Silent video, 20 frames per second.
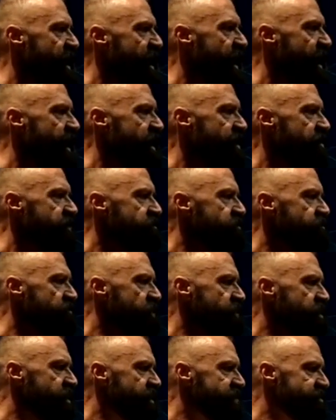And
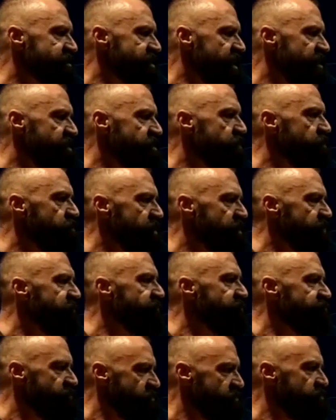we're going to take you a bit
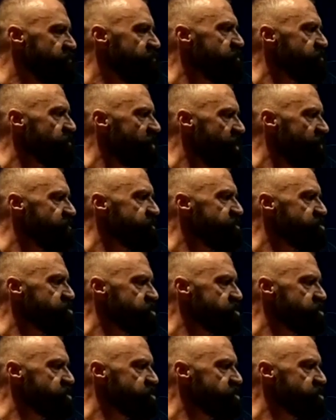further on the